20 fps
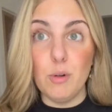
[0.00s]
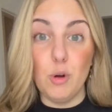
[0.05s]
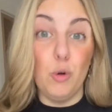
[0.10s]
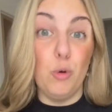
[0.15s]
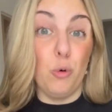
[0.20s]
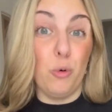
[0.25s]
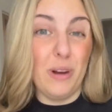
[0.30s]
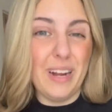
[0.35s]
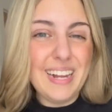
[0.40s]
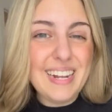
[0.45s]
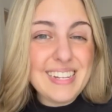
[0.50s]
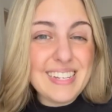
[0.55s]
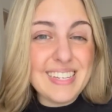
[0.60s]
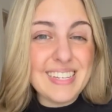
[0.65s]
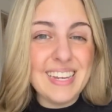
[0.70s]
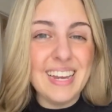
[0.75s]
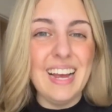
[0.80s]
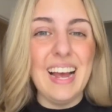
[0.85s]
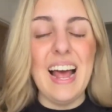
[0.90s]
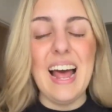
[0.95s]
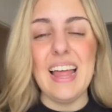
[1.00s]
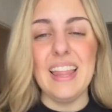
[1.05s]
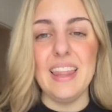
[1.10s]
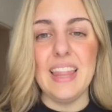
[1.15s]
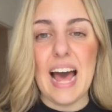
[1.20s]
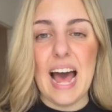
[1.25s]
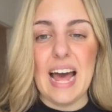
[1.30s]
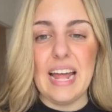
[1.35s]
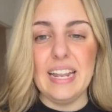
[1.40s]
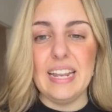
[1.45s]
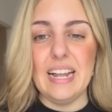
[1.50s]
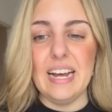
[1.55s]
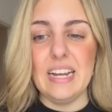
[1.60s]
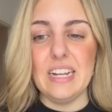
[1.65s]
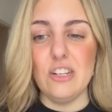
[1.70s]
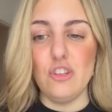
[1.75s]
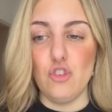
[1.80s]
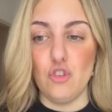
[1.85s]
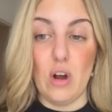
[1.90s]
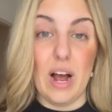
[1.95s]
grit than
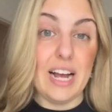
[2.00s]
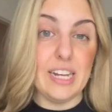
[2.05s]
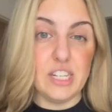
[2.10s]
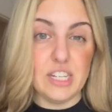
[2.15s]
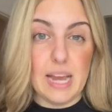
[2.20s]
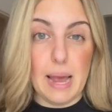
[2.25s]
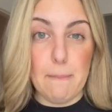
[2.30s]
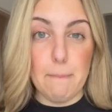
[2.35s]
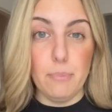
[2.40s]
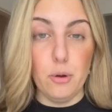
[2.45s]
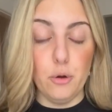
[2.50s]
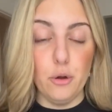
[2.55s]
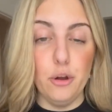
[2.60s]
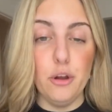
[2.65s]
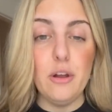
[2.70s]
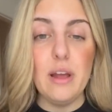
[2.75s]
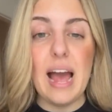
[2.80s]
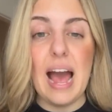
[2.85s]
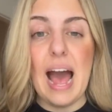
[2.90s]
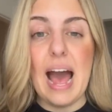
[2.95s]
dry shampoo